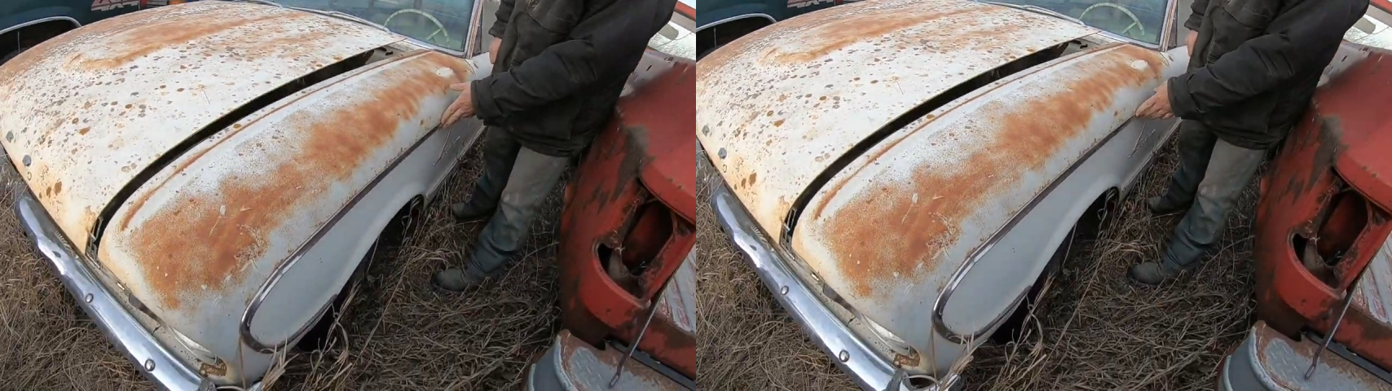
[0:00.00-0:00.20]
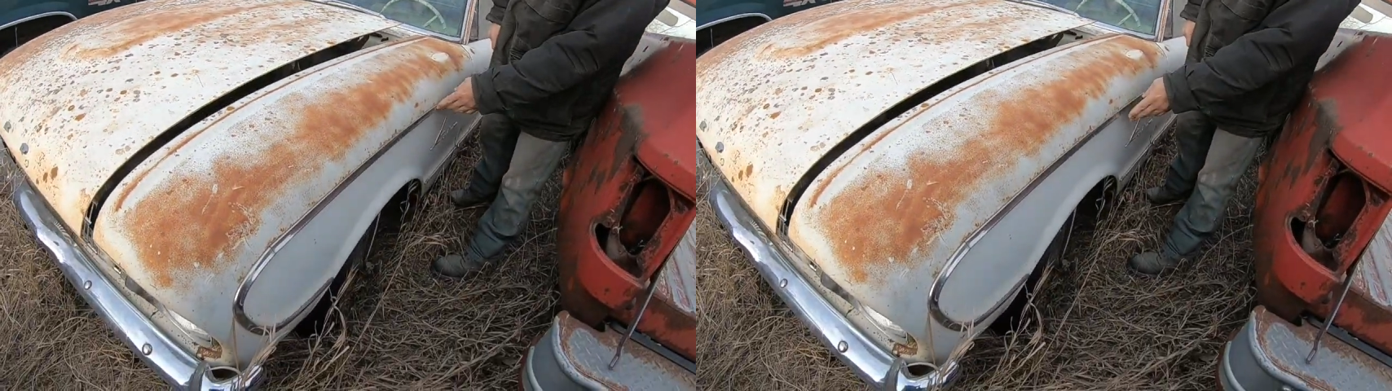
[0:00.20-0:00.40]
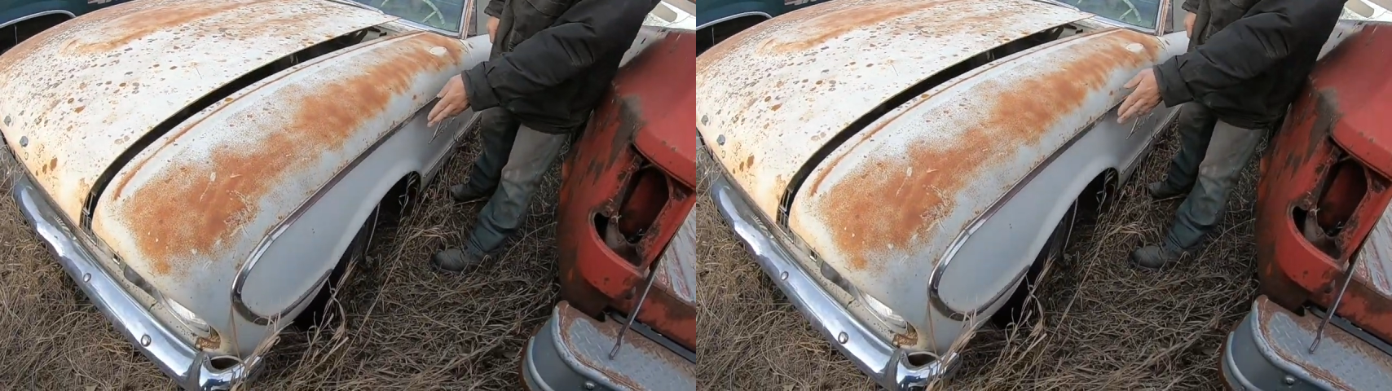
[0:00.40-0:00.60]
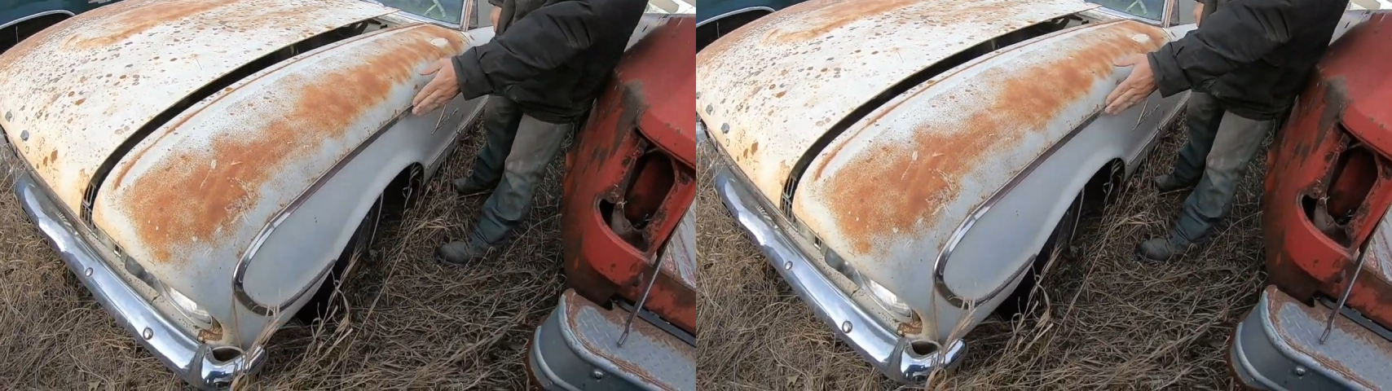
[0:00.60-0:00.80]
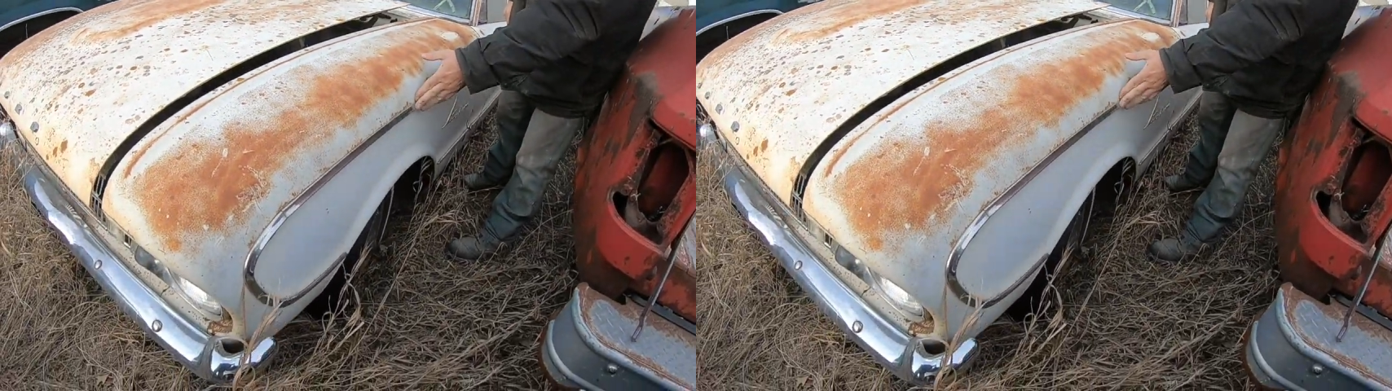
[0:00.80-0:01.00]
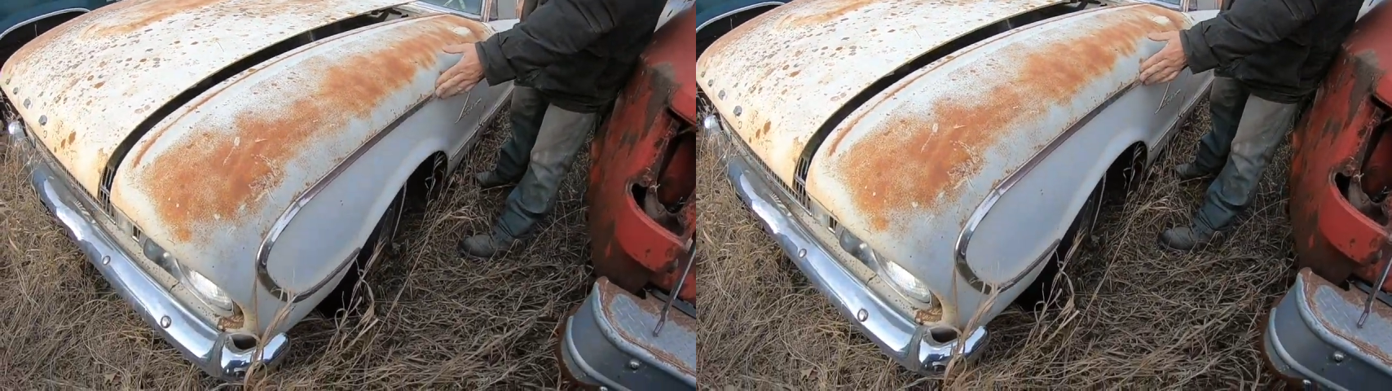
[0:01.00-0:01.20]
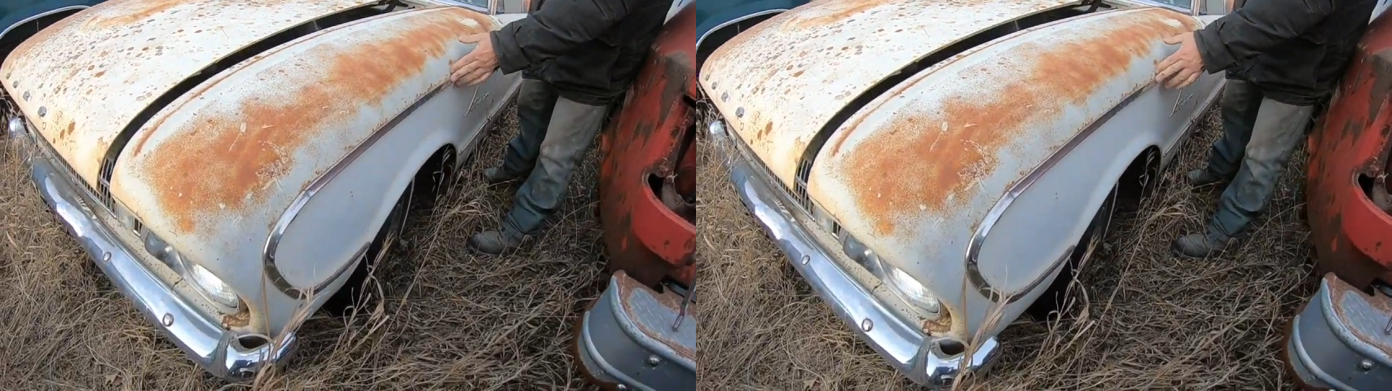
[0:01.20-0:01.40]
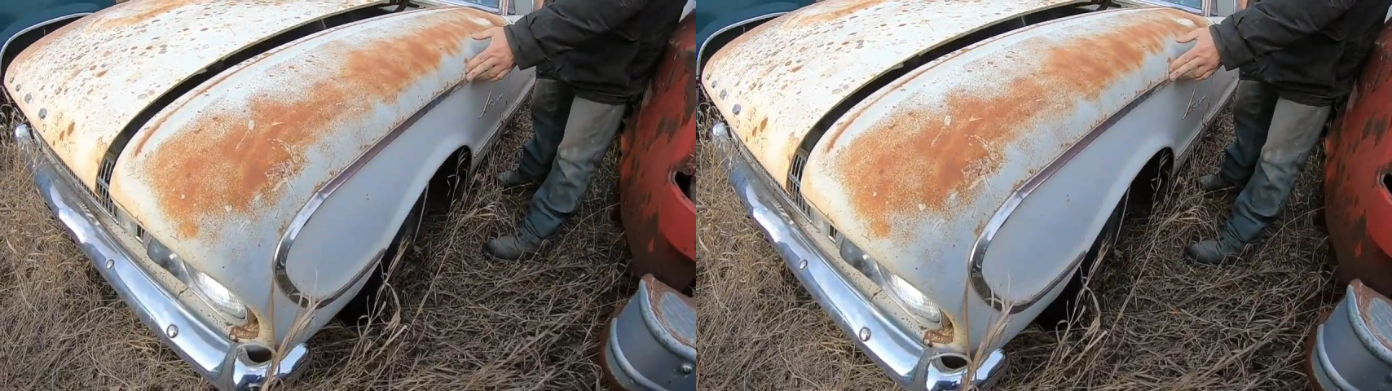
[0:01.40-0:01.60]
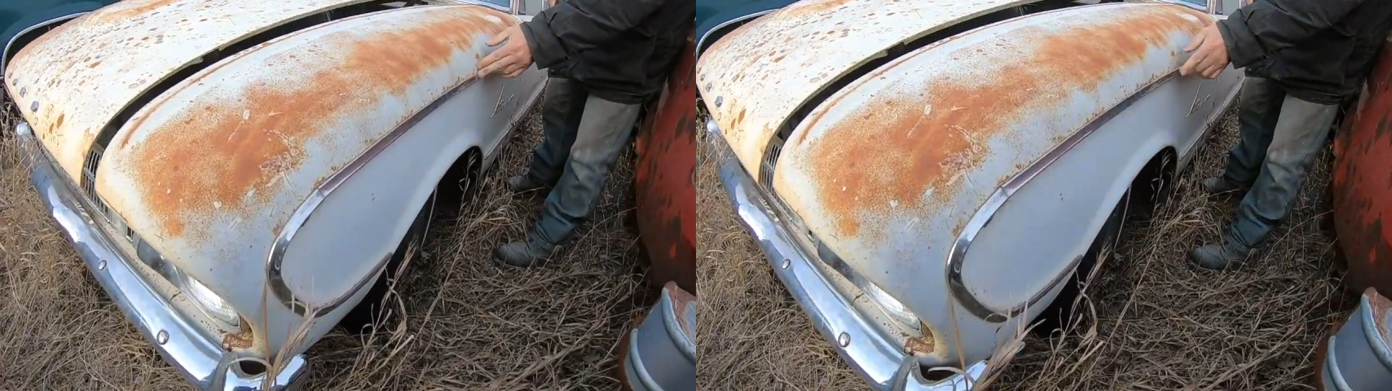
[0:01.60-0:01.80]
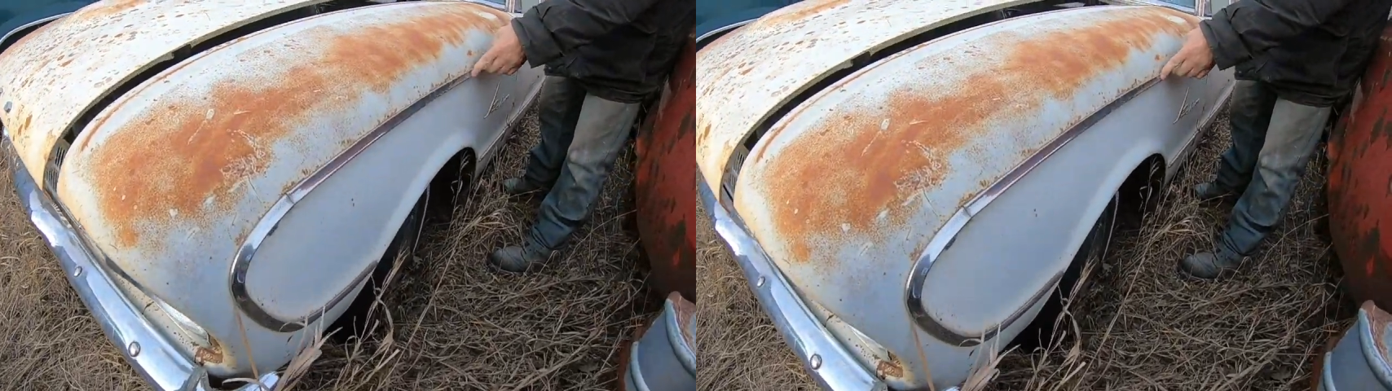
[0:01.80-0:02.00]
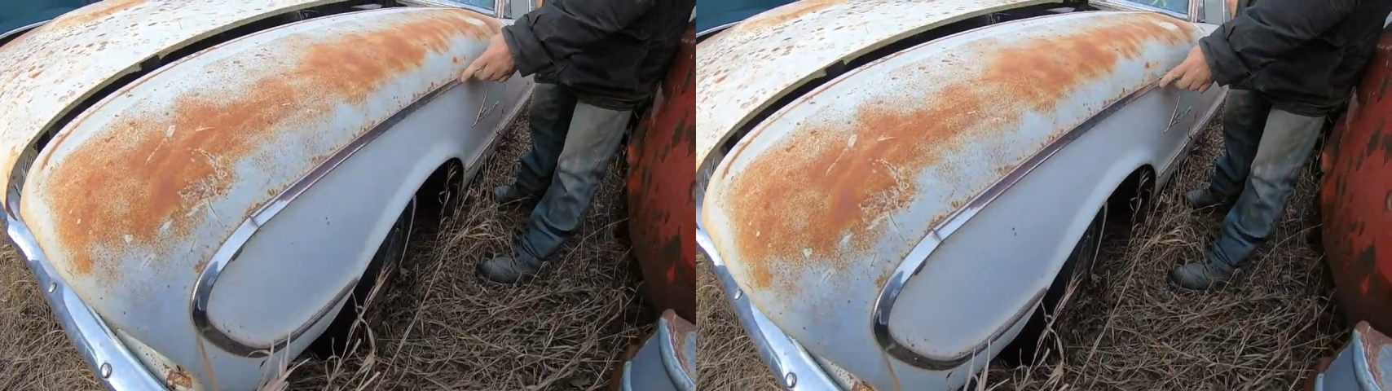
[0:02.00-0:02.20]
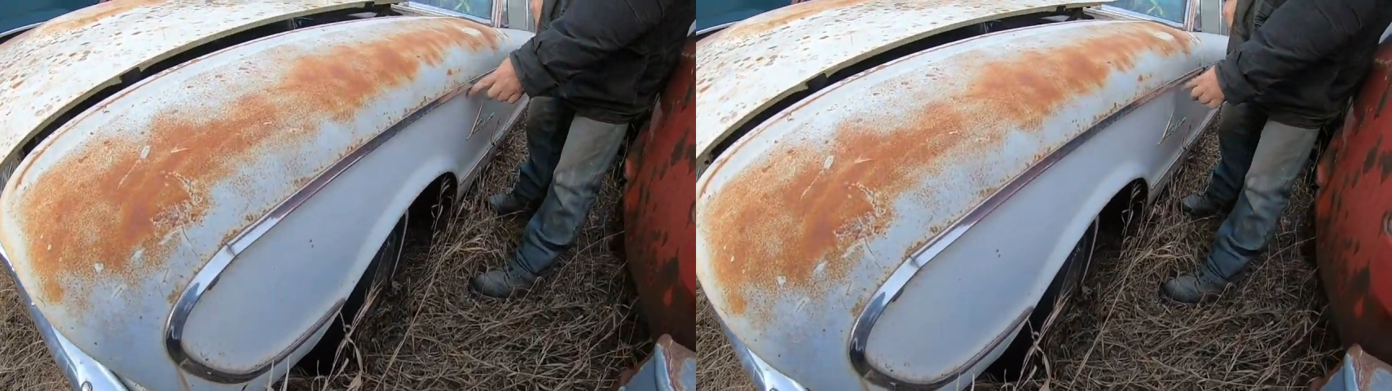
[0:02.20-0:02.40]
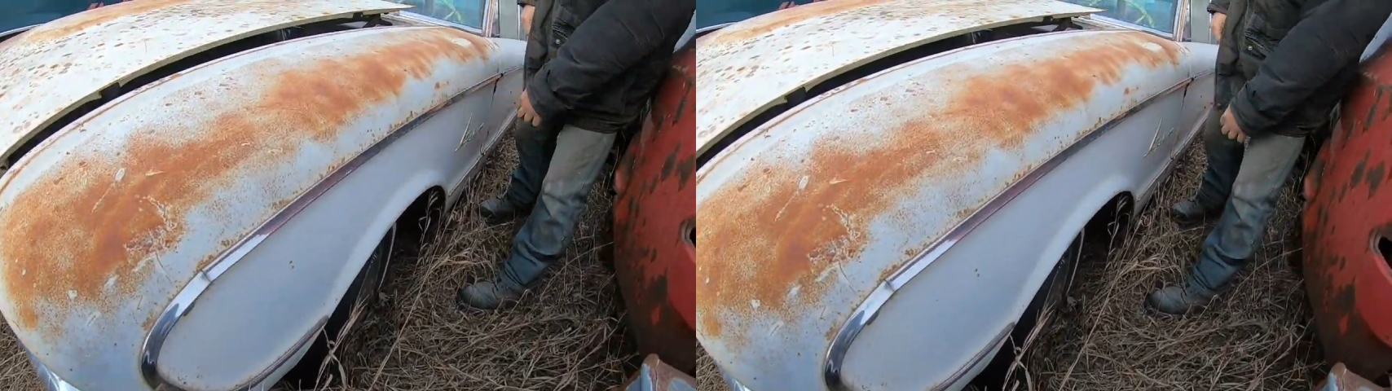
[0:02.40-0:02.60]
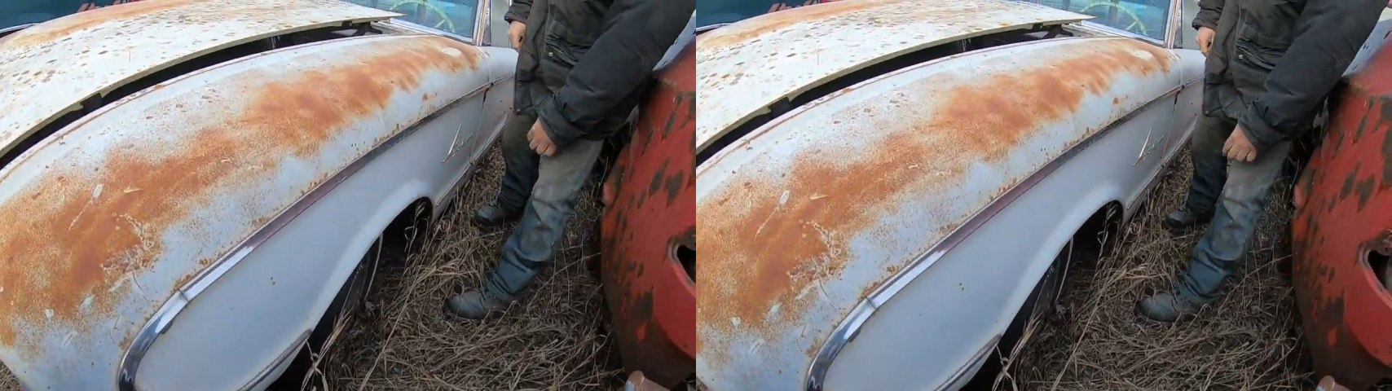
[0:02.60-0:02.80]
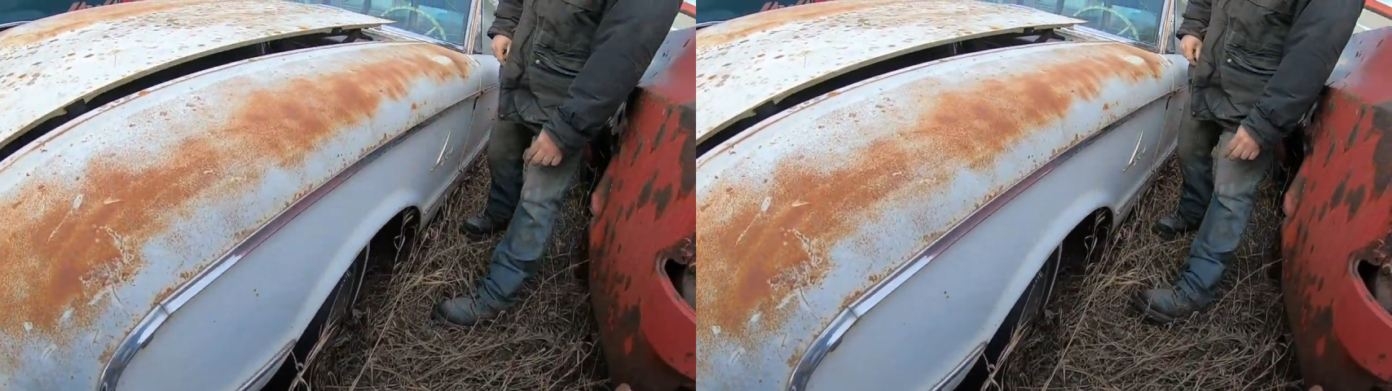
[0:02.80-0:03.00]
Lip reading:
(no speaker visible)